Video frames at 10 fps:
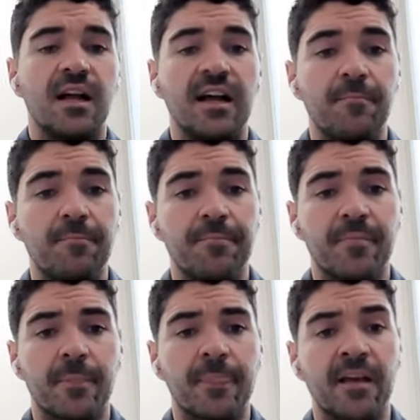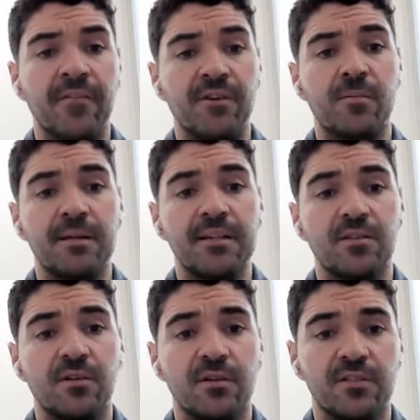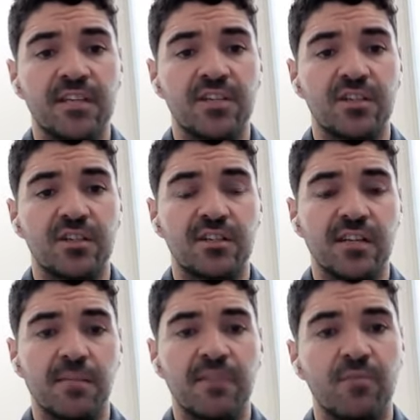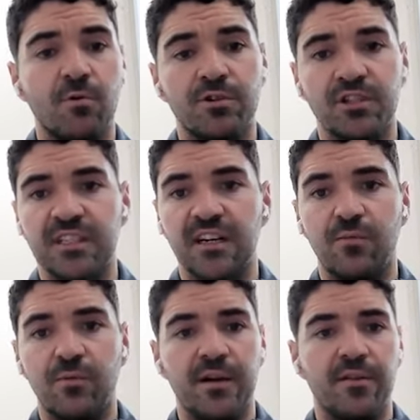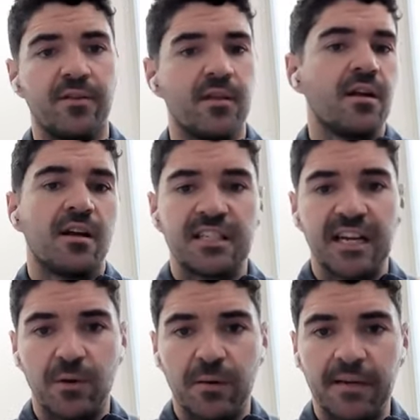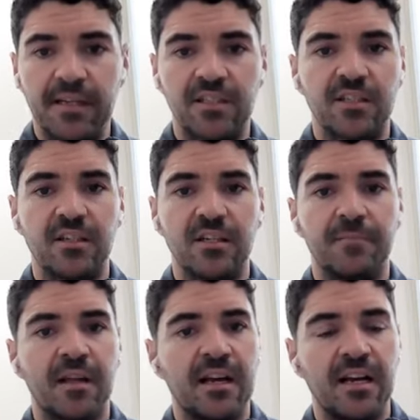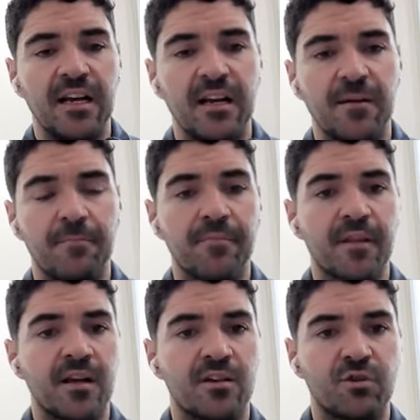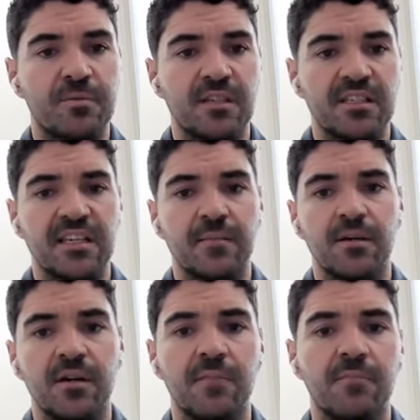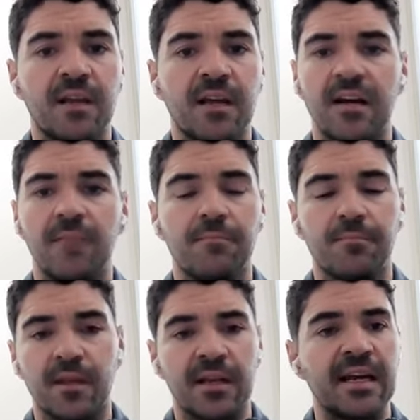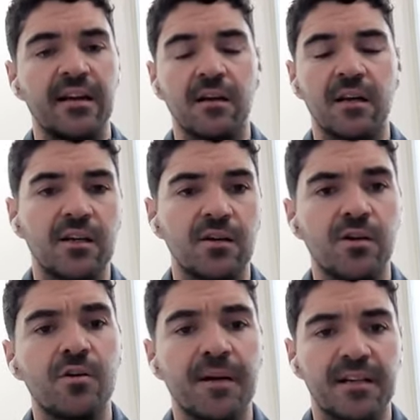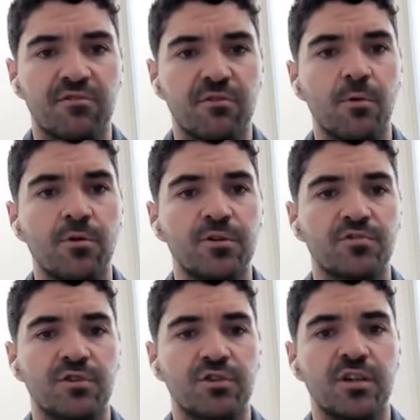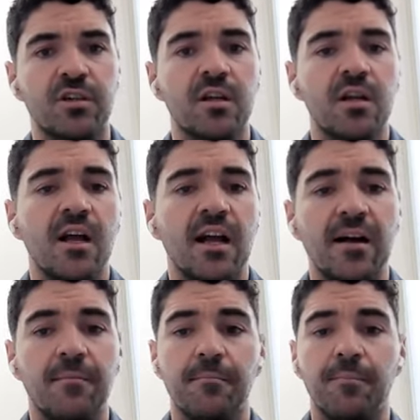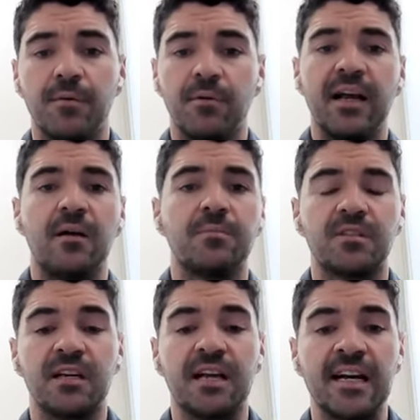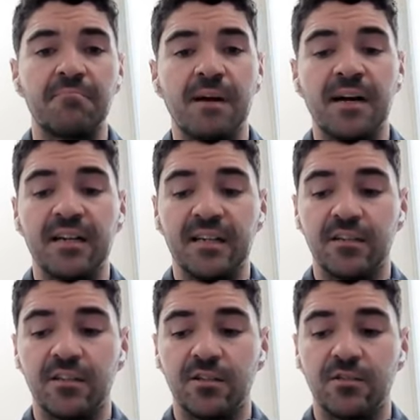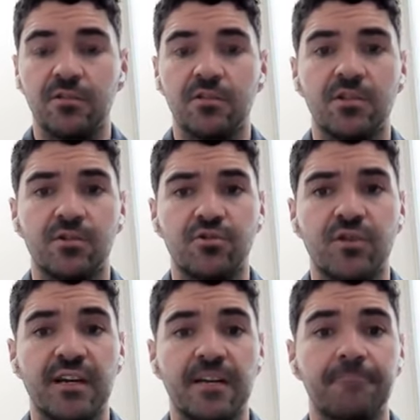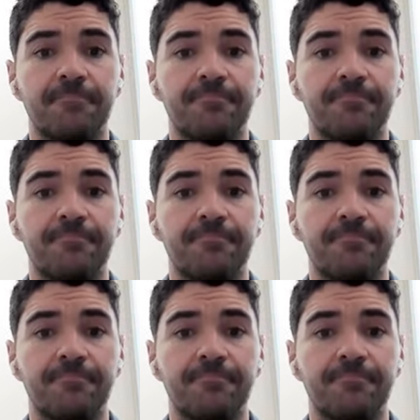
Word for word: um, if you complete all of those sessions, then you might reward yourself with takeaway pizza, um, a trip to the cinema. Um, again, like you, you, can pick the reward structure, um, but it will help to add buy-in to your to your training.